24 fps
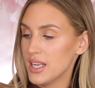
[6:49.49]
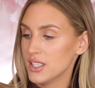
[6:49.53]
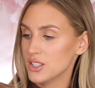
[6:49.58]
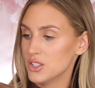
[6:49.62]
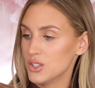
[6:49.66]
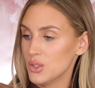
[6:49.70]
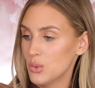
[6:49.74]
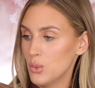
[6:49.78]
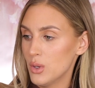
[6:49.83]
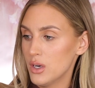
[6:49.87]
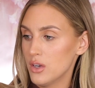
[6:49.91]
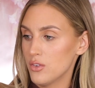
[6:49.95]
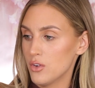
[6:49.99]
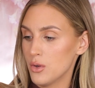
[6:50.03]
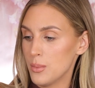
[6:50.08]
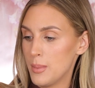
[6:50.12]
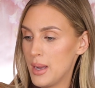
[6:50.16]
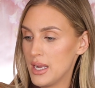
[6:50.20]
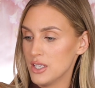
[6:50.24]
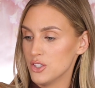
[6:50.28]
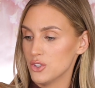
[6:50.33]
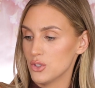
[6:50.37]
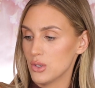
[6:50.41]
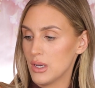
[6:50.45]
I do want to
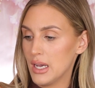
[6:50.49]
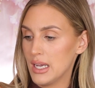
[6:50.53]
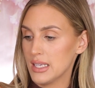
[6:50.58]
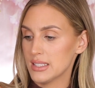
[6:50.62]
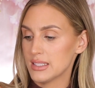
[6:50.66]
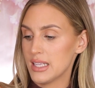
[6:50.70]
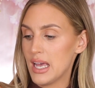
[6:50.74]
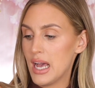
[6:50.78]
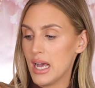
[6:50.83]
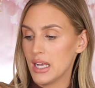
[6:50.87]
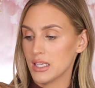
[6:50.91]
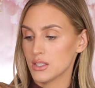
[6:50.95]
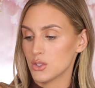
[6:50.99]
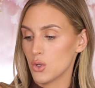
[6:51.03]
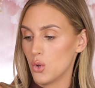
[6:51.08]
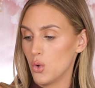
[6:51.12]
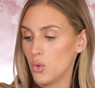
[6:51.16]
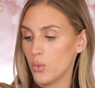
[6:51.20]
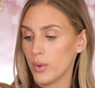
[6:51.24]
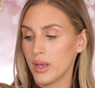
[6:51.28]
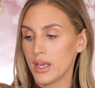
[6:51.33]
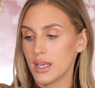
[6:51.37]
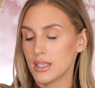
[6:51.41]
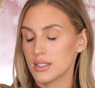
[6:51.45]
remind you guys as
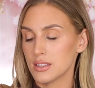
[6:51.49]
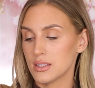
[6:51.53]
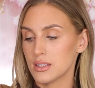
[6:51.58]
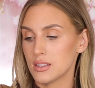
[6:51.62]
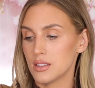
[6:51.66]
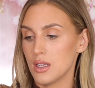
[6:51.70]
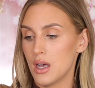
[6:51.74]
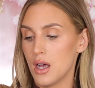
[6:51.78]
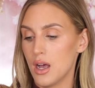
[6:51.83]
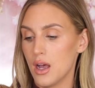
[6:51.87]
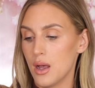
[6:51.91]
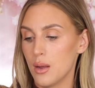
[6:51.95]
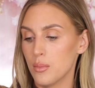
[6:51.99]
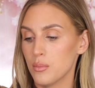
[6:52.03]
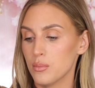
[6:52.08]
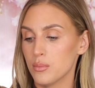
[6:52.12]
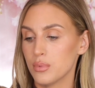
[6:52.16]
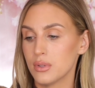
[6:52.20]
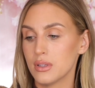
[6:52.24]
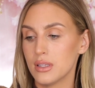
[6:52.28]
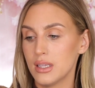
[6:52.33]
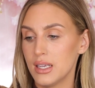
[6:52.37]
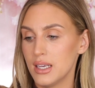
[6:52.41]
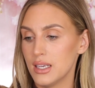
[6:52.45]
always, um,
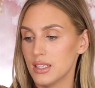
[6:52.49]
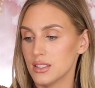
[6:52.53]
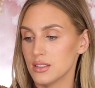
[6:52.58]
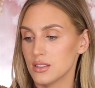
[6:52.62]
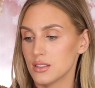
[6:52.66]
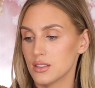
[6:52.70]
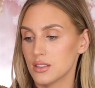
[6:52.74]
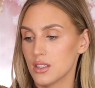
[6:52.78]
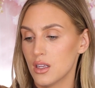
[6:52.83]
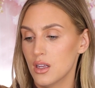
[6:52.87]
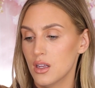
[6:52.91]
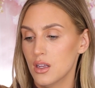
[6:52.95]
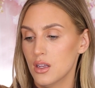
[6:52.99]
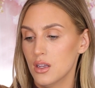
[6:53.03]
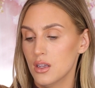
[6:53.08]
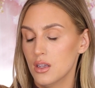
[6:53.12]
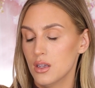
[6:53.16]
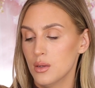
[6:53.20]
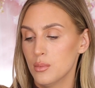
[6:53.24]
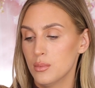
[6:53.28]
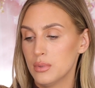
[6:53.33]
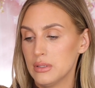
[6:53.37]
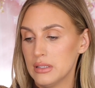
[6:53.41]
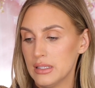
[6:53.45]
please,
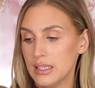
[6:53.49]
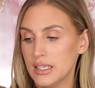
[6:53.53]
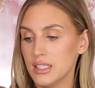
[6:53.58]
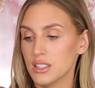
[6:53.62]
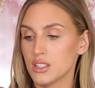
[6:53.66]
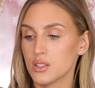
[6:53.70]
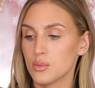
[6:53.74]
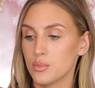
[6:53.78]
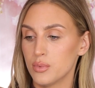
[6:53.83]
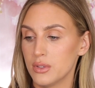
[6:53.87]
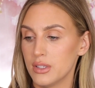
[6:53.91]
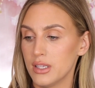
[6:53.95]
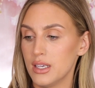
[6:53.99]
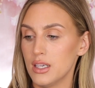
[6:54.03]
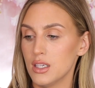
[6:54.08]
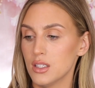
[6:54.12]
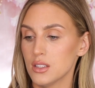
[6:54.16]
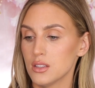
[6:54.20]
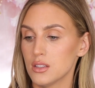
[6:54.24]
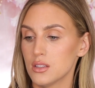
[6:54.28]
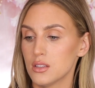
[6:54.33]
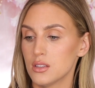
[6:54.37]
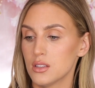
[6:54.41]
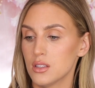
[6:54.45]
please,
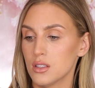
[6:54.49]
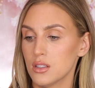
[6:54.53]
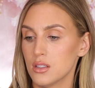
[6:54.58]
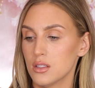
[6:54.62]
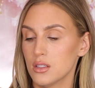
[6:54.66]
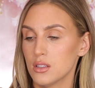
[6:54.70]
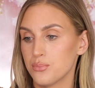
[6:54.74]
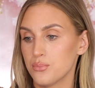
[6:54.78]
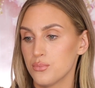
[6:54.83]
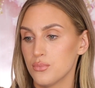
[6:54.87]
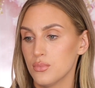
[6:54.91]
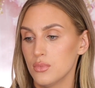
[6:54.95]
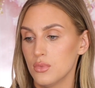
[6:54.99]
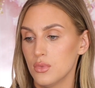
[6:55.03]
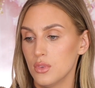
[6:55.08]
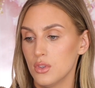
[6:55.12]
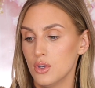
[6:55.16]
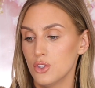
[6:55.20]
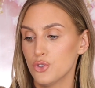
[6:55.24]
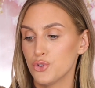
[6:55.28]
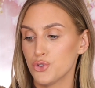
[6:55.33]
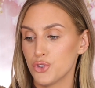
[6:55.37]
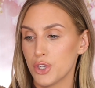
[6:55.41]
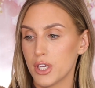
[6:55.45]
please
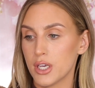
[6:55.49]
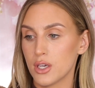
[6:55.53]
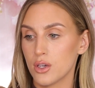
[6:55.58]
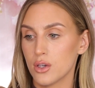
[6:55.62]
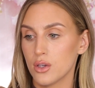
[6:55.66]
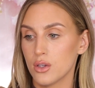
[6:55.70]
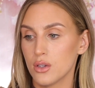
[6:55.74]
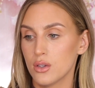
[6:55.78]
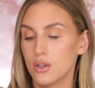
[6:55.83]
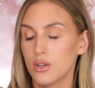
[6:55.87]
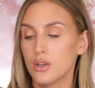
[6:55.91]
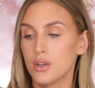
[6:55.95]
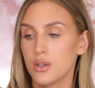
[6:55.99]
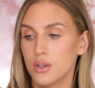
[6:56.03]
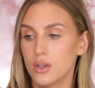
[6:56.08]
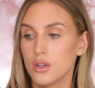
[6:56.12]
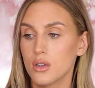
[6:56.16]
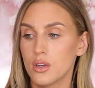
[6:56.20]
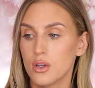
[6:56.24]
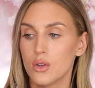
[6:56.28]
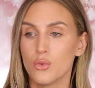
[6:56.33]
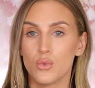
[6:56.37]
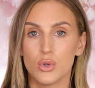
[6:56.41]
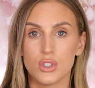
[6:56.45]
drink
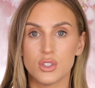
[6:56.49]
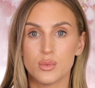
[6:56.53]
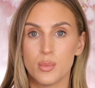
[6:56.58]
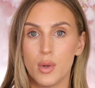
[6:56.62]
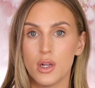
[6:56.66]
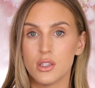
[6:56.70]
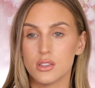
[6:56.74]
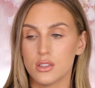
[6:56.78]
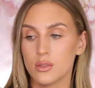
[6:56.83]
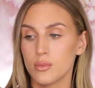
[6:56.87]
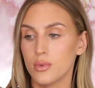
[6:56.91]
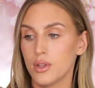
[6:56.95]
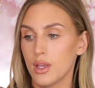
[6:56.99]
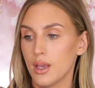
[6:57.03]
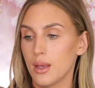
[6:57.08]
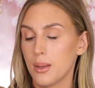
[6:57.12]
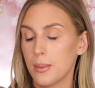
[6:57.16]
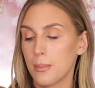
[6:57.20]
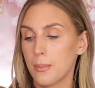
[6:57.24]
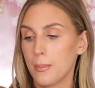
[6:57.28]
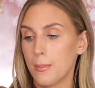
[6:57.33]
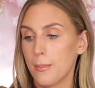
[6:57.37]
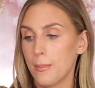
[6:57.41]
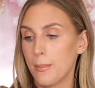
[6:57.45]
responsibly.
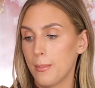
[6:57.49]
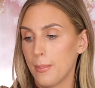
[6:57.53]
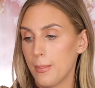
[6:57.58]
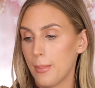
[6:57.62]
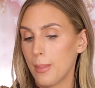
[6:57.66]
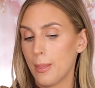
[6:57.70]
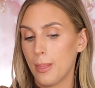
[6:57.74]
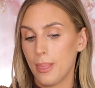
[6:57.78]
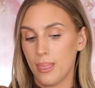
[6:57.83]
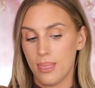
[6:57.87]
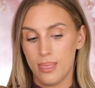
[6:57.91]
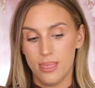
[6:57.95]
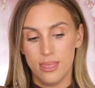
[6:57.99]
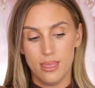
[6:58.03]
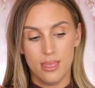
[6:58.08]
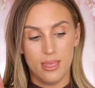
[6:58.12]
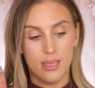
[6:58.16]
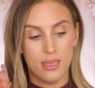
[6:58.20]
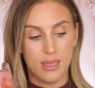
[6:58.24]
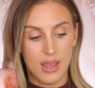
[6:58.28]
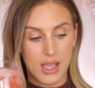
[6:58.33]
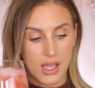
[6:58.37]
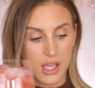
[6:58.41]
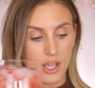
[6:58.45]

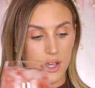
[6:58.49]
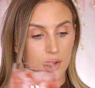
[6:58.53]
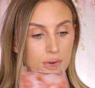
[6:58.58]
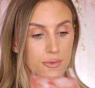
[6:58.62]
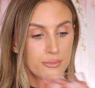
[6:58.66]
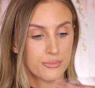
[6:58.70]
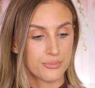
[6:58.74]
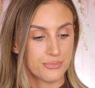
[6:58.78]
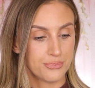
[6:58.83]
Thank you.